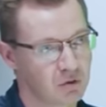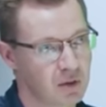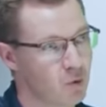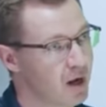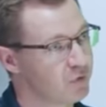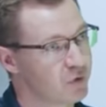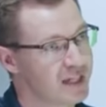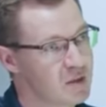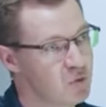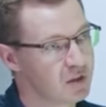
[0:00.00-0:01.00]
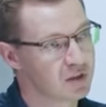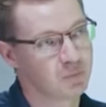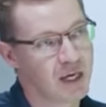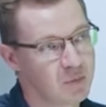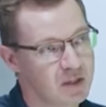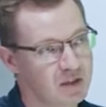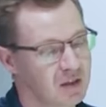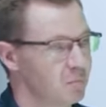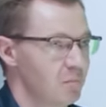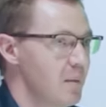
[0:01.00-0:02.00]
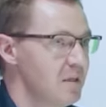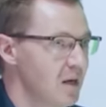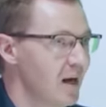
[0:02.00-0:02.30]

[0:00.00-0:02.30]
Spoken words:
Do they want a free ebook? Maybe, maybe